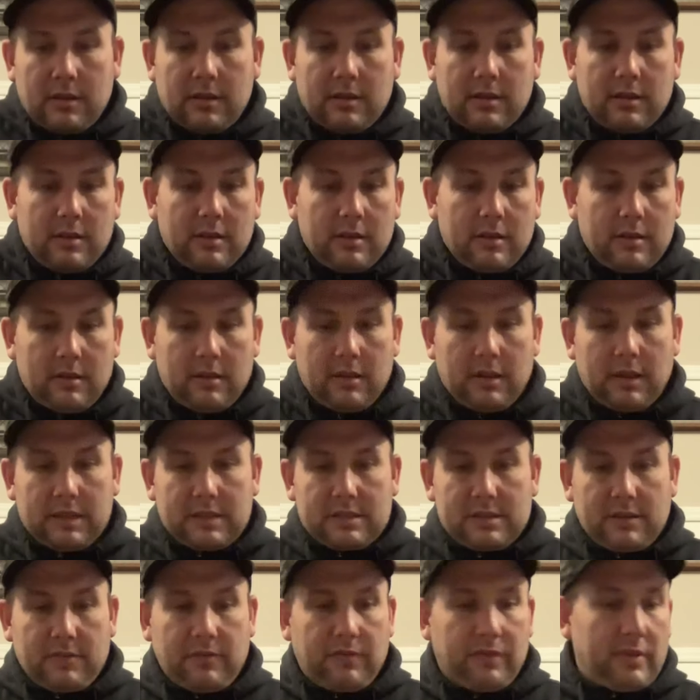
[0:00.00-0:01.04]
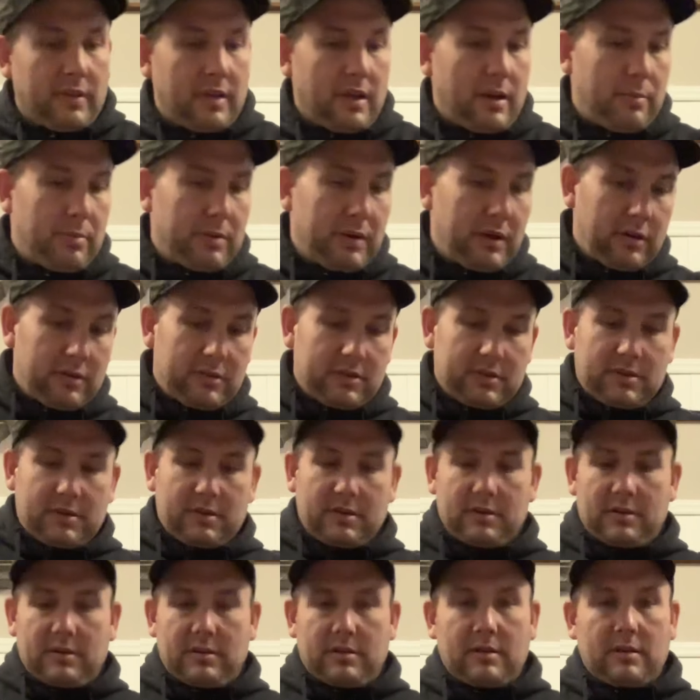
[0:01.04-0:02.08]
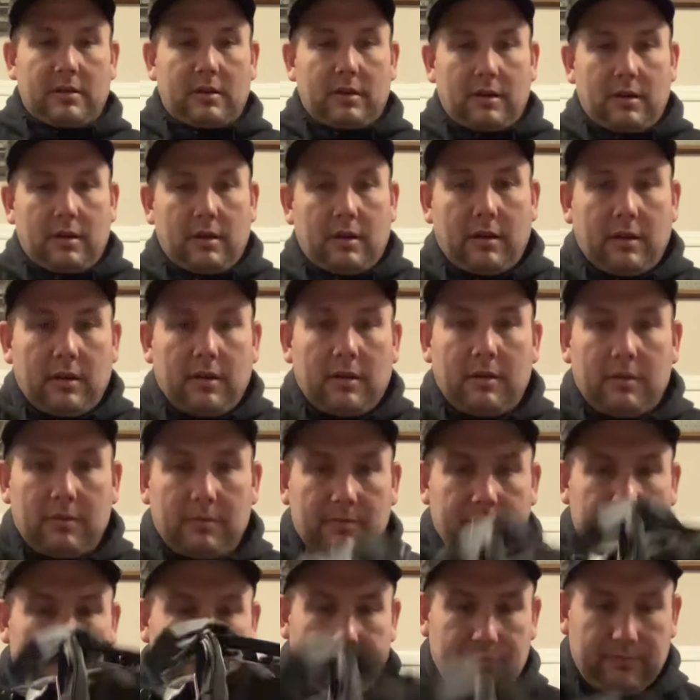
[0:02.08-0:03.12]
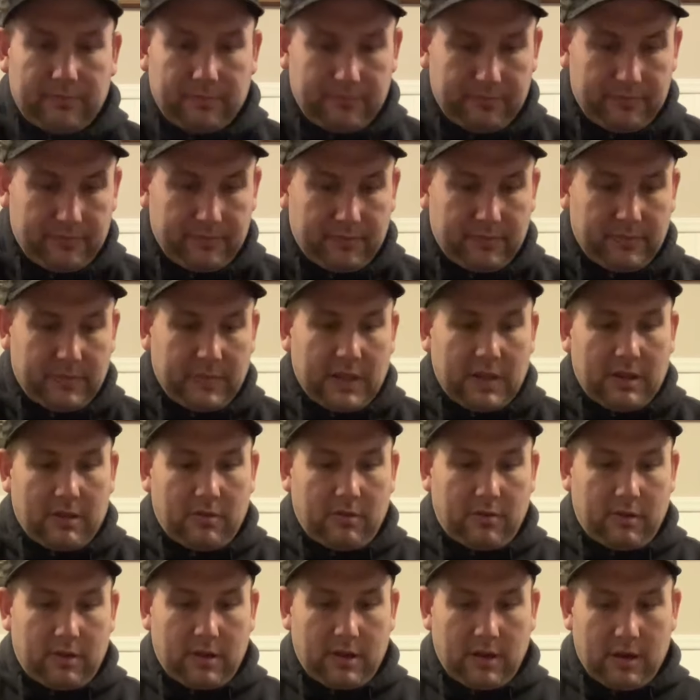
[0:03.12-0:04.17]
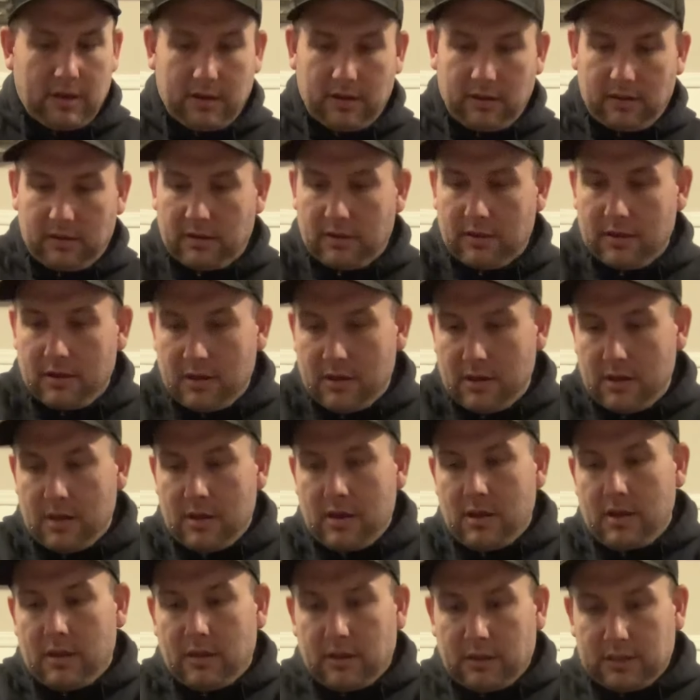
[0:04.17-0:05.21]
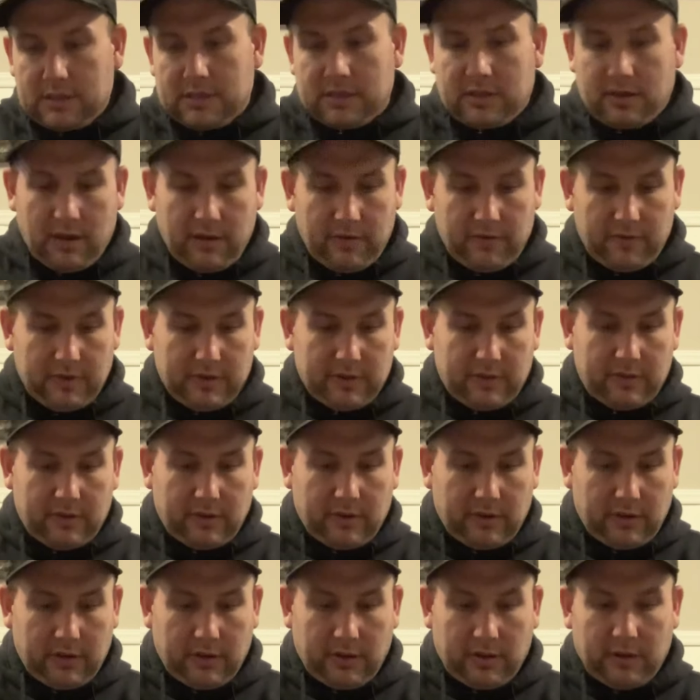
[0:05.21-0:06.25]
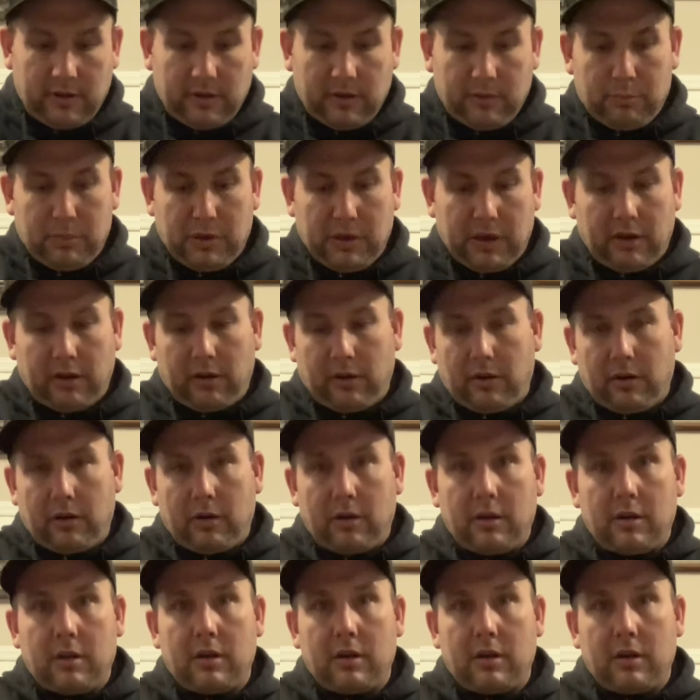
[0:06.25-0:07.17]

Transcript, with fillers: And that's it for that pouch. Um, okay, let's dive into the bigger